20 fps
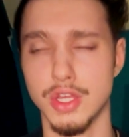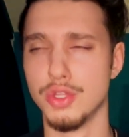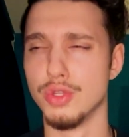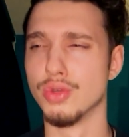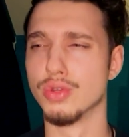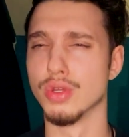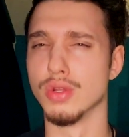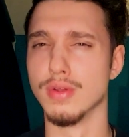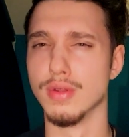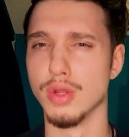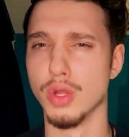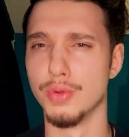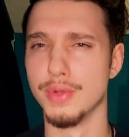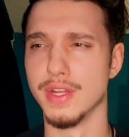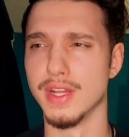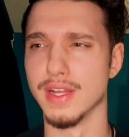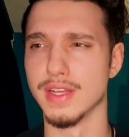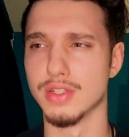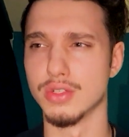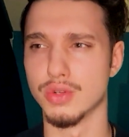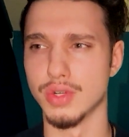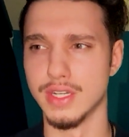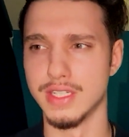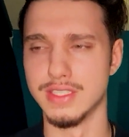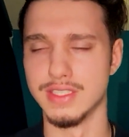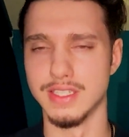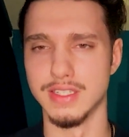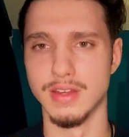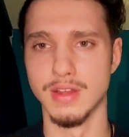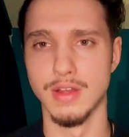You can load it like
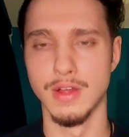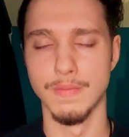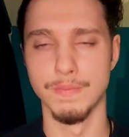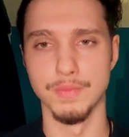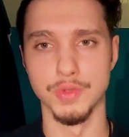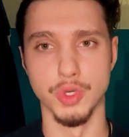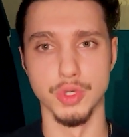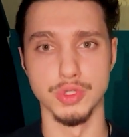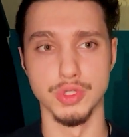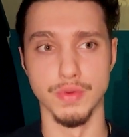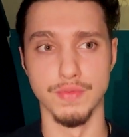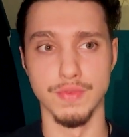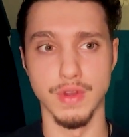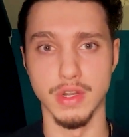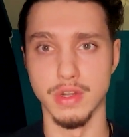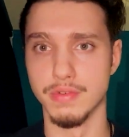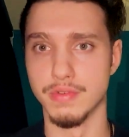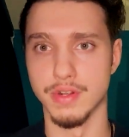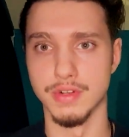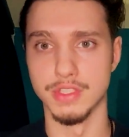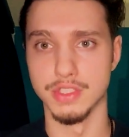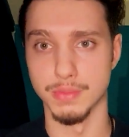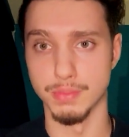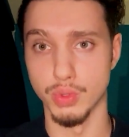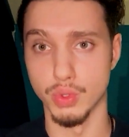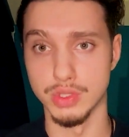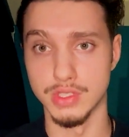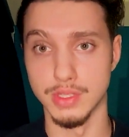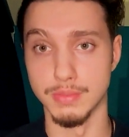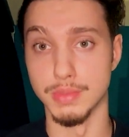crazy. You're also very, very
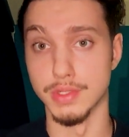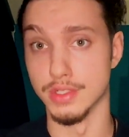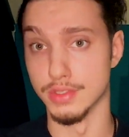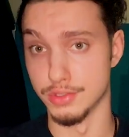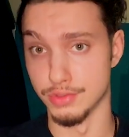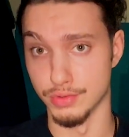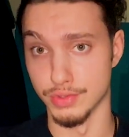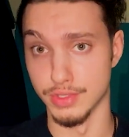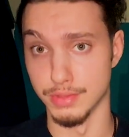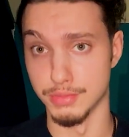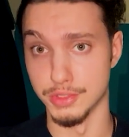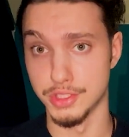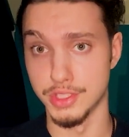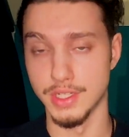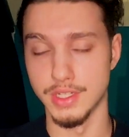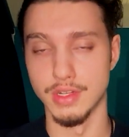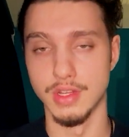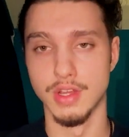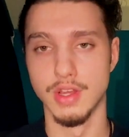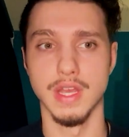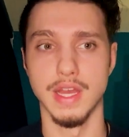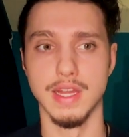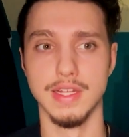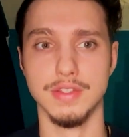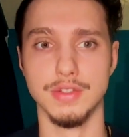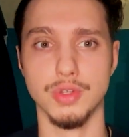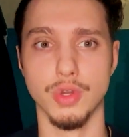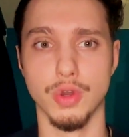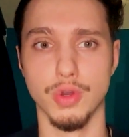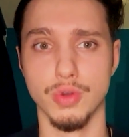supported because you're in the machine,
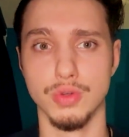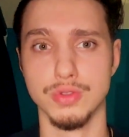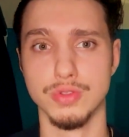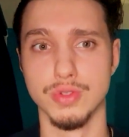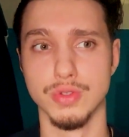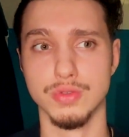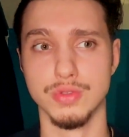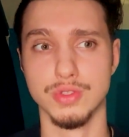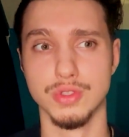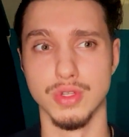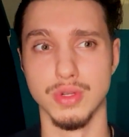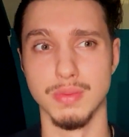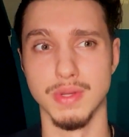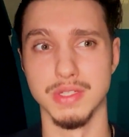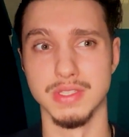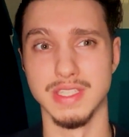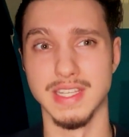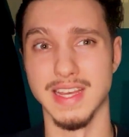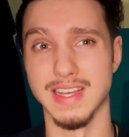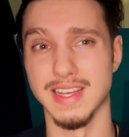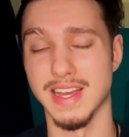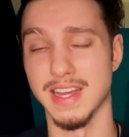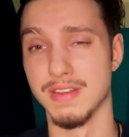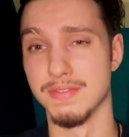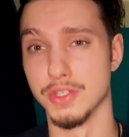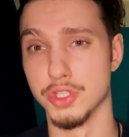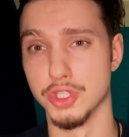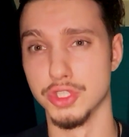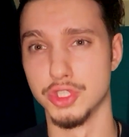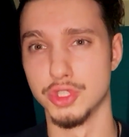and you're also just going to be able to get kind of
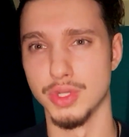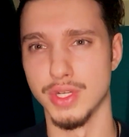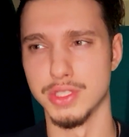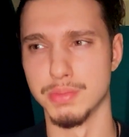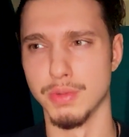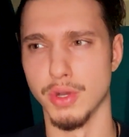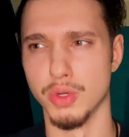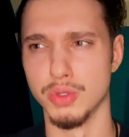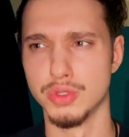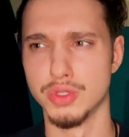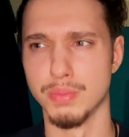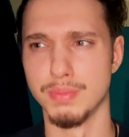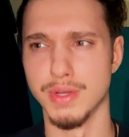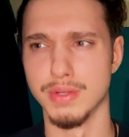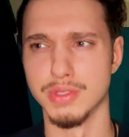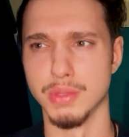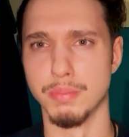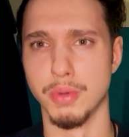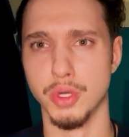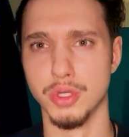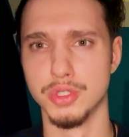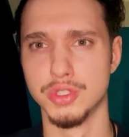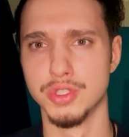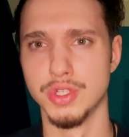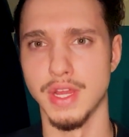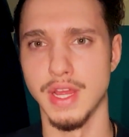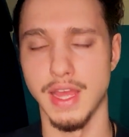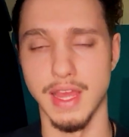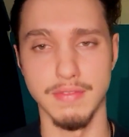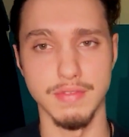a good stretch, but also be able to push
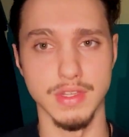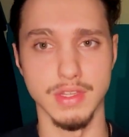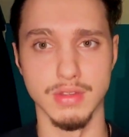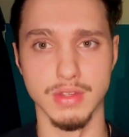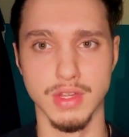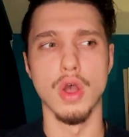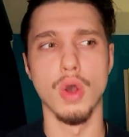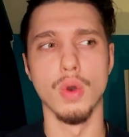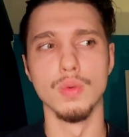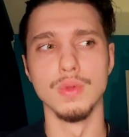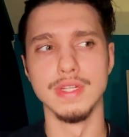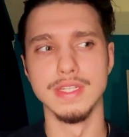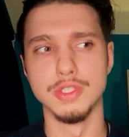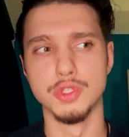heavy. Only